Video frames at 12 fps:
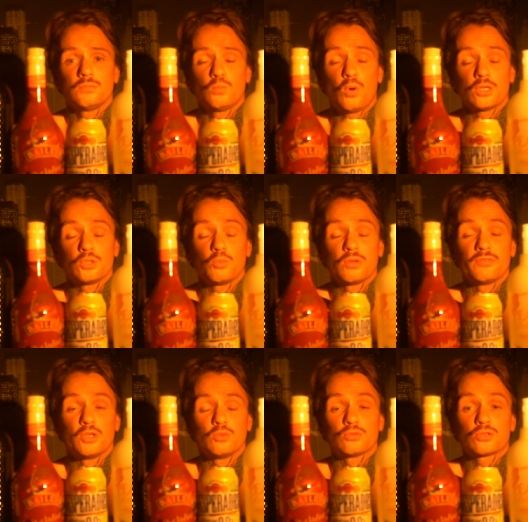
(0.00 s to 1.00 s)
what you would have
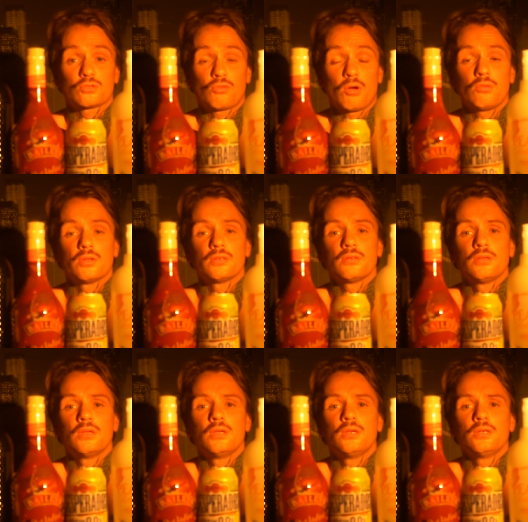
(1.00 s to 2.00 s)
used scrolling,
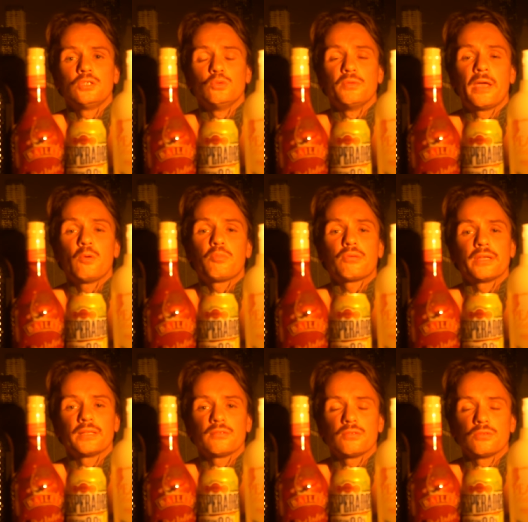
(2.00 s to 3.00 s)
you now put
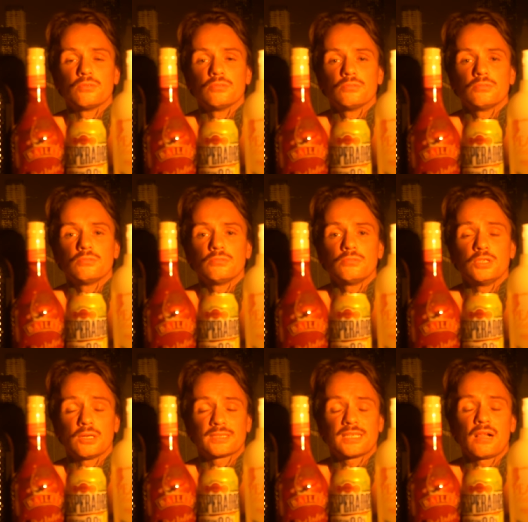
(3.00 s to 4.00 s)
into
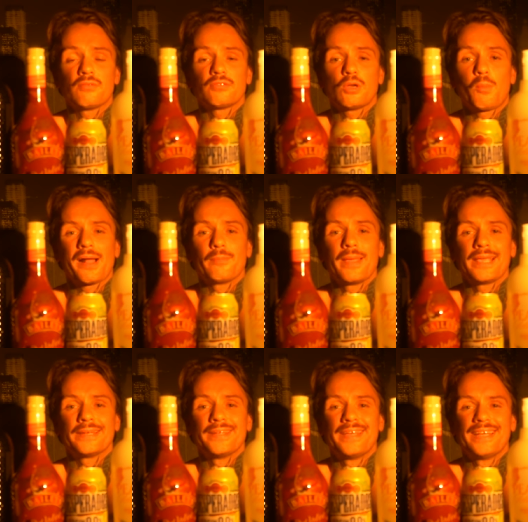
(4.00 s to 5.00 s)
yourself, your
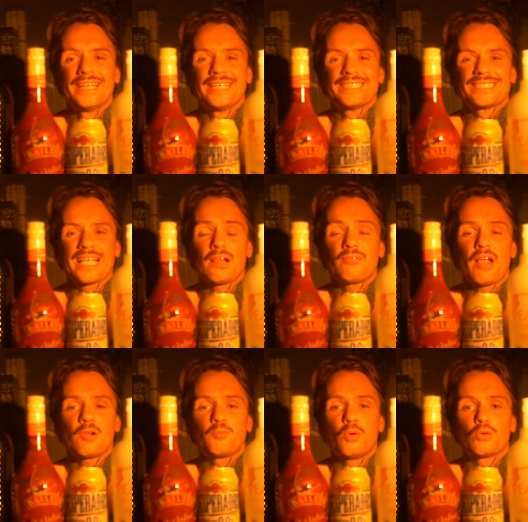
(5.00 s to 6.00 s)
well-being.
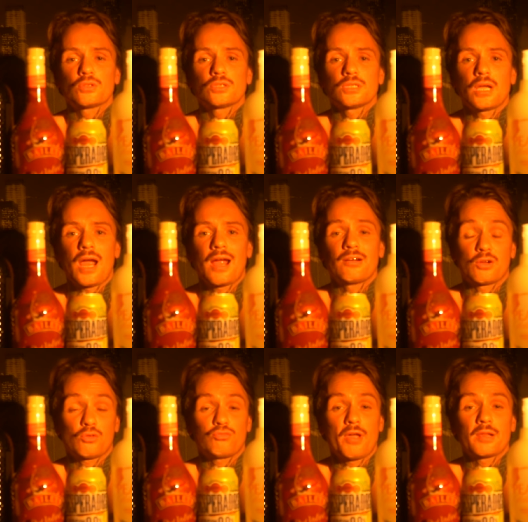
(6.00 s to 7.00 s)
Self-help books are
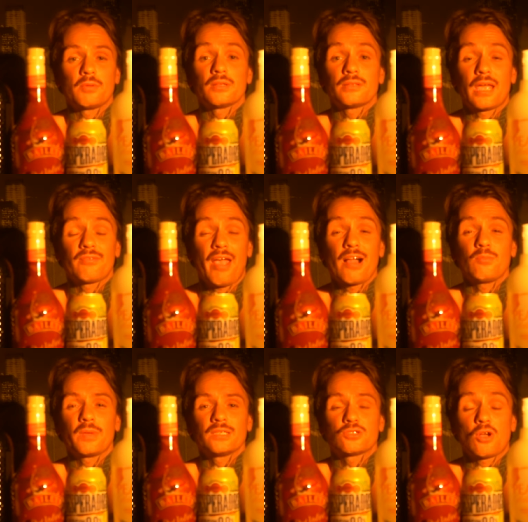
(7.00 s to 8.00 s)
incredible. They've
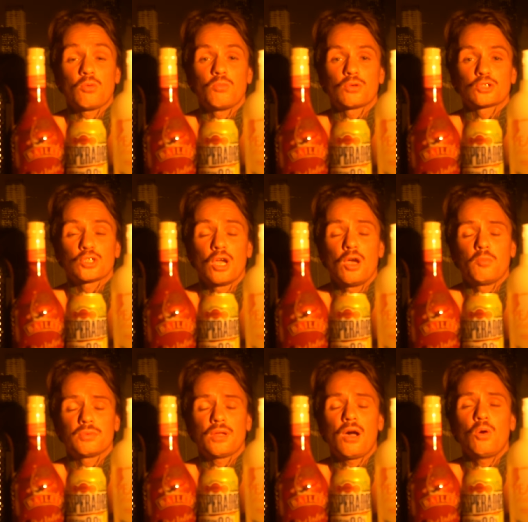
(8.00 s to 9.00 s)
helped me so much.
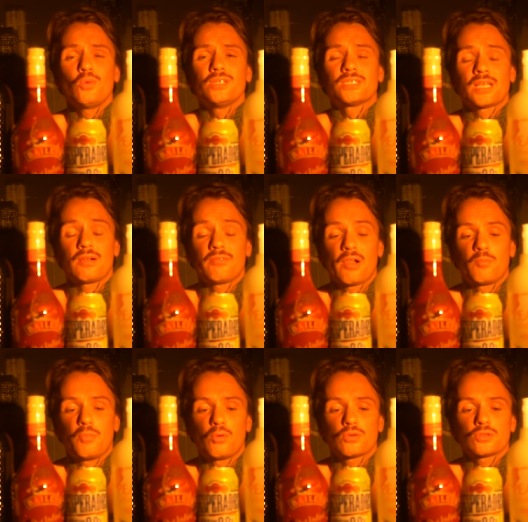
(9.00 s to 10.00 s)
Not only self-help
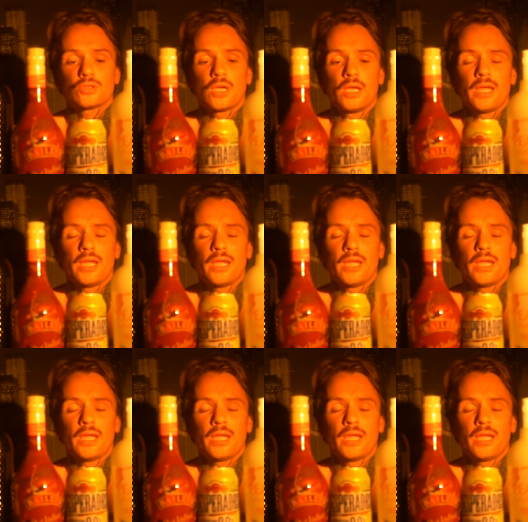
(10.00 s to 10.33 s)
books,